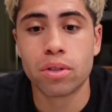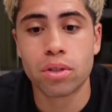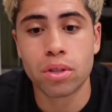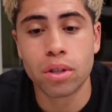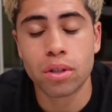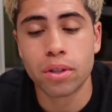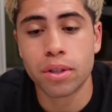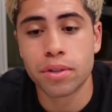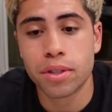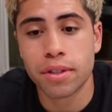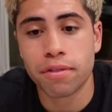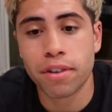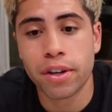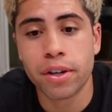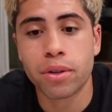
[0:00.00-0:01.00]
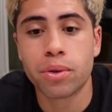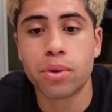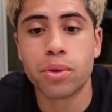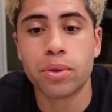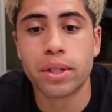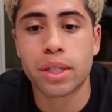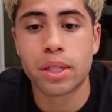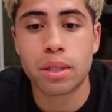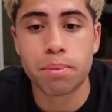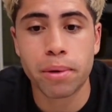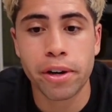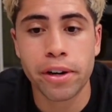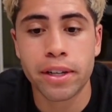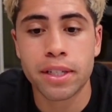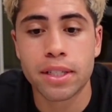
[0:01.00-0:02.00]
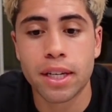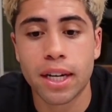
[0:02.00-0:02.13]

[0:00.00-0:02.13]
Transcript: So it was a very cool experience.